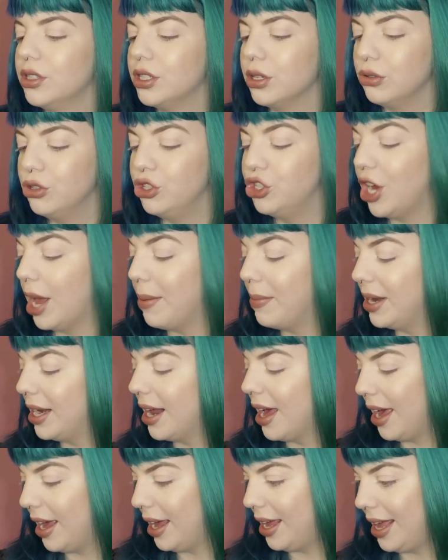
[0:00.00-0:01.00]
so
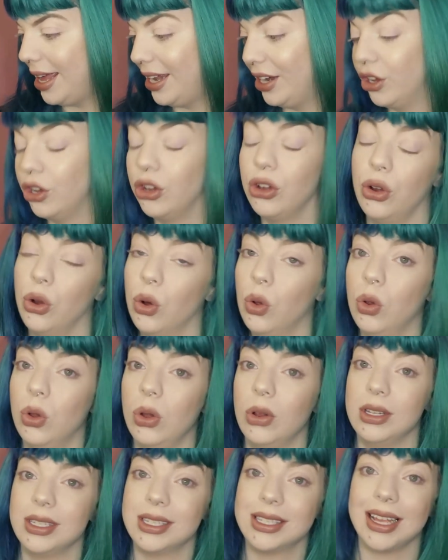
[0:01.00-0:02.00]
Gemini and
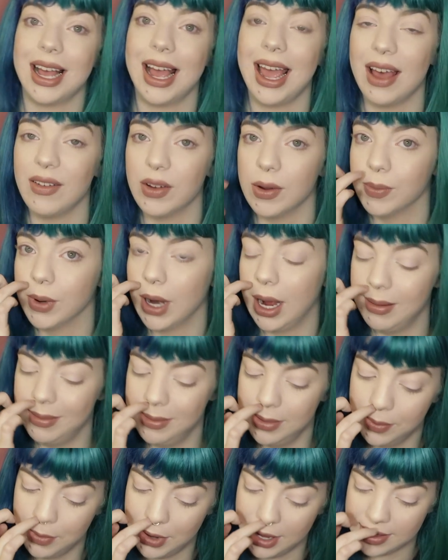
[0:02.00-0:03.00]
goals I have a
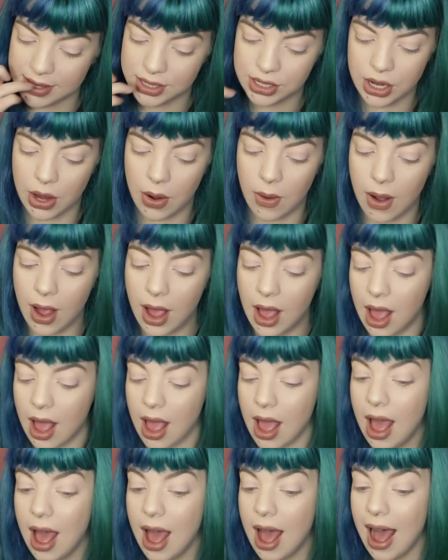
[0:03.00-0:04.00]
problem with. So
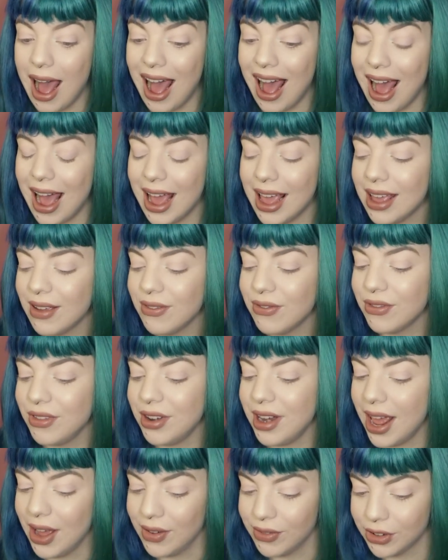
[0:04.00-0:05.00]
I
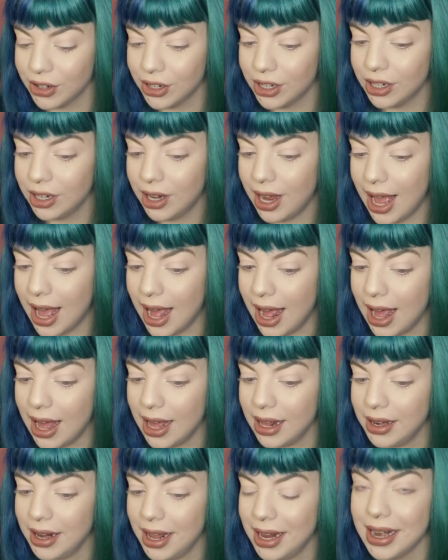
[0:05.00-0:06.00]
have never
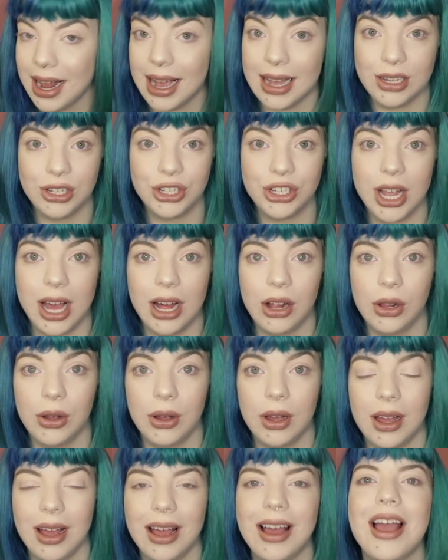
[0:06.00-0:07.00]
had an
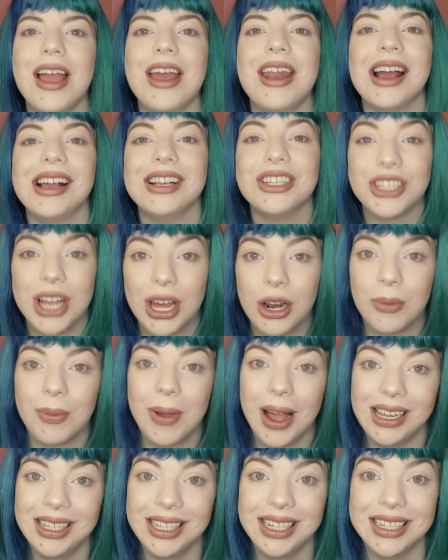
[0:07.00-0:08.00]
eyeshadow an eyeshadow
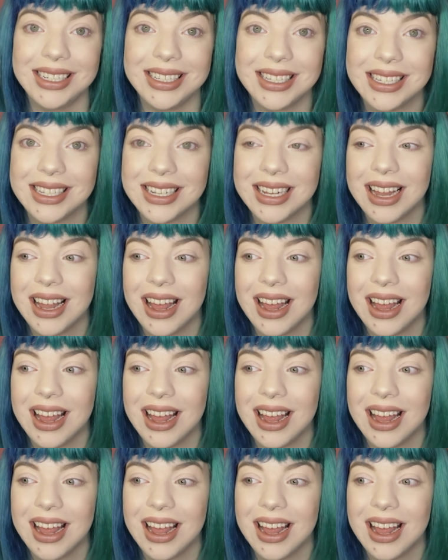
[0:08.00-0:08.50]
palette